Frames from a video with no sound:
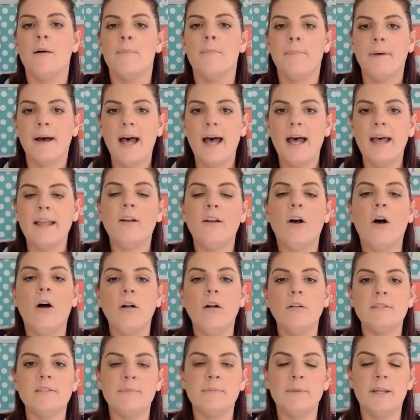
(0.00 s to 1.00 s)
But
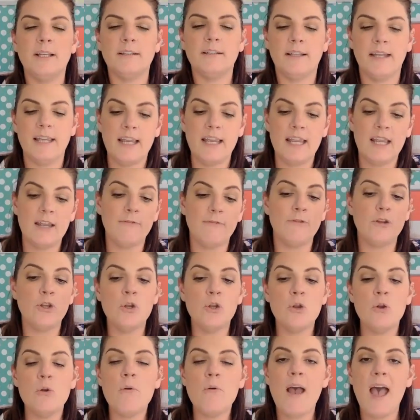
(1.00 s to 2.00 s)
ultimately, if
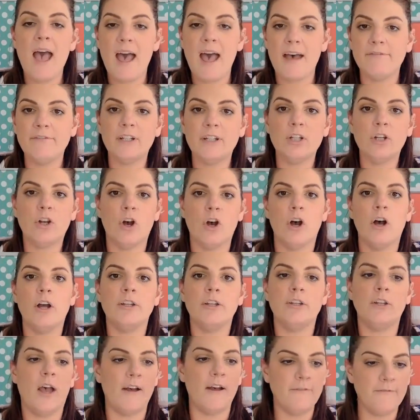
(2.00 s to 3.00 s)
you haven't
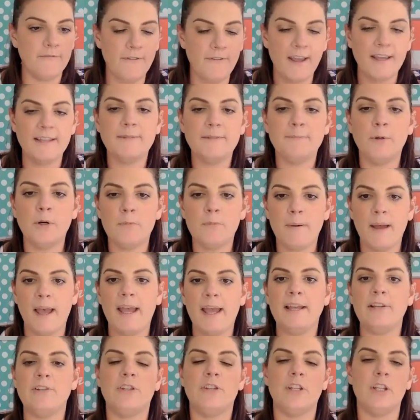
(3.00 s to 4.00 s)
got a Facebook
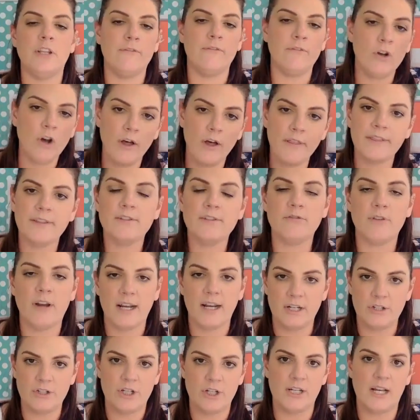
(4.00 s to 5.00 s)
page that you've got the
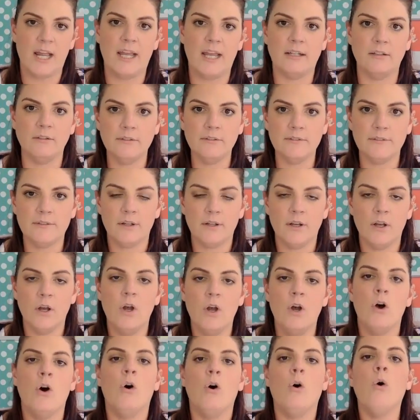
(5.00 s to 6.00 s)
strategy nailed,
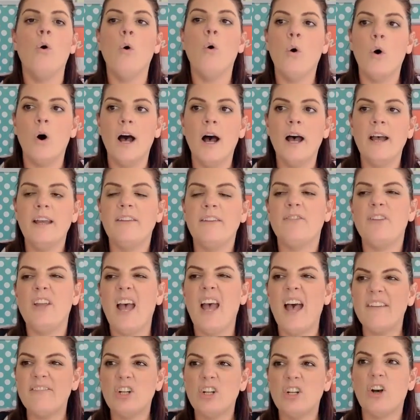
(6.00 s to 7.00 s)
or if you
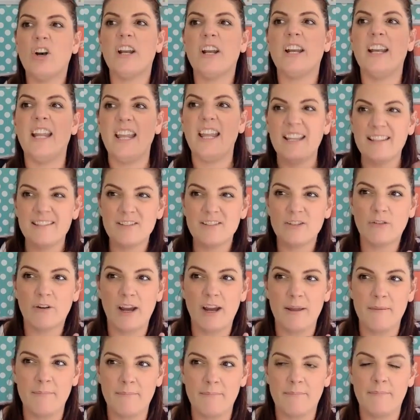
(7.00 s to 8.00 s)
haven't got an
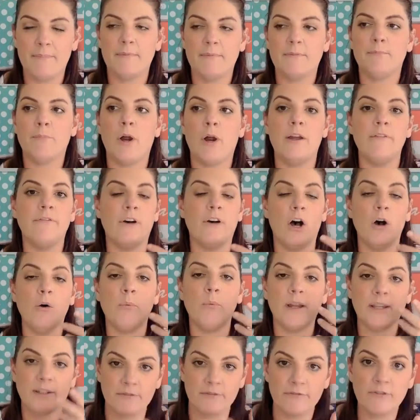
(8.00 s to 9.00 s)
Instagram profile
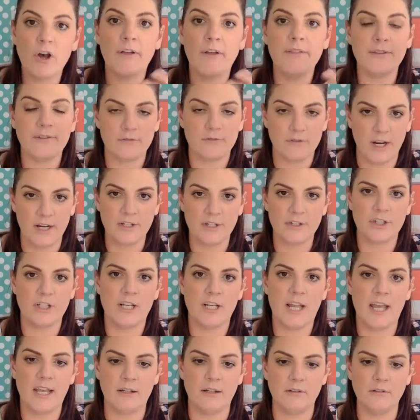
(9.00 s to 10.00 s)
where you've got the strategy
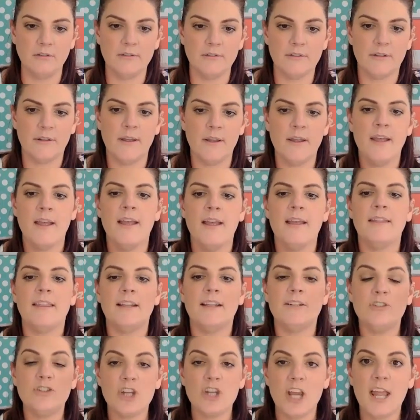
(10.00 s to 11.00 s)
nailed,
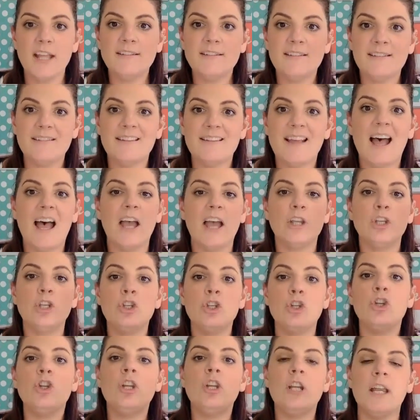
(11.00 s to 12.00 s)
then chances are
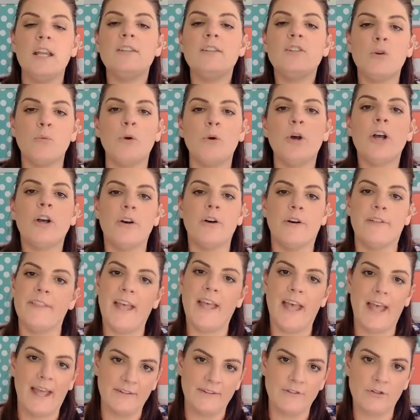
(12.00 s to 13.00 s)
you need to work on
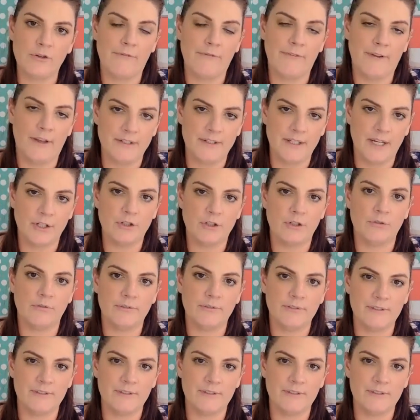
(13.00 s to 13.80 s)
that as your foundational